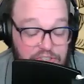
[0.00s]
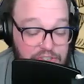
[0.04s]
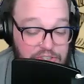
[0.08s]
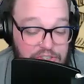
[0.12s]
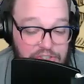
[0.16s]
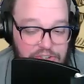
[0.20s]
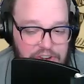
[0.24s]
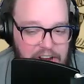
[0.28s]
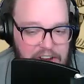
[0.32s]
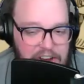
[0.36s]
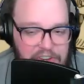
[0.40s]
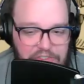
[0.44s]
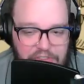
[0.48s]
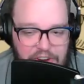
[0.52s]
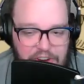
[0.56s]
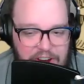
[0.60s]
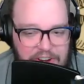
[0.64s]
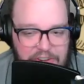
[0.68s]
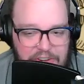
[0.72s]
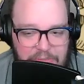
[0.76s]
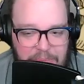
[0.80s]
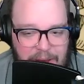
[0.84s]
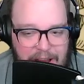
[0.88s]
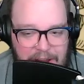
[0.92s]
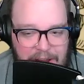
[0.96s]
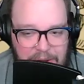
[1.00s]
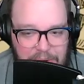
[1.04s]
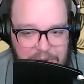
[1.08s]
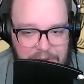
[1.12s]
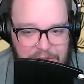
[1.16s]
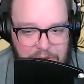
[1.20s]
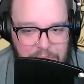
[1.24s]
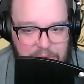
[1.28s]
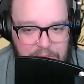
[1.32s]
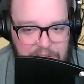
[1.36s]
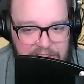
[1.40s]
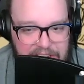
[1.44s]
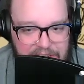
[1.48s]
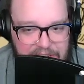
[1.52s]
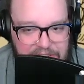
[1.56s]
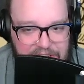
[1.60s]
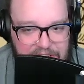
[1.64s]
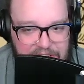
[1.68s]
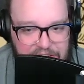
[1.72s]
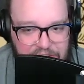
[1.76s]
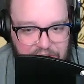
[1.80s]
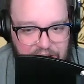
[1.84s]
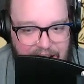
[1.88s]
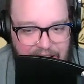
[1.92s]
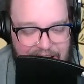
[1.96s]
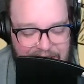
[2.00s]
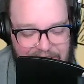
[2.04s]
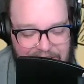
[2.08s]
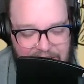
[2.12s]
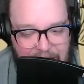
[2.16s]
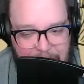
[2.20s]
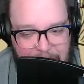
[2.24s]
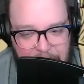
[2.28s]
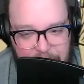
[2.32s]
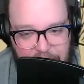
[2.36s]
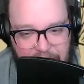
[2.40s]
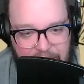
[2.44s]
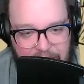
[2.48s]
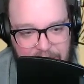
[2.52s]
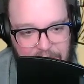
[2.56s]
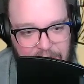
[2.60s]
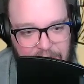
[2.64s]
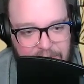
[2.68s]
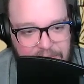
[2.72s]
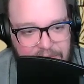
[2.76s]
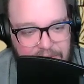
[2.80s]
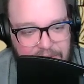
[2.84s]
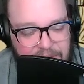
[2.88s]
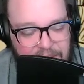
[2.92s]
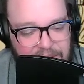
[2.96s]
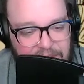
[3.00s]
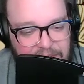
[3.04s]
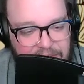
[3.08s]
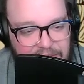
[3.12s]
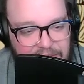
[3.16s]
just a strange friend of Michael's who believes he's cracked time travel.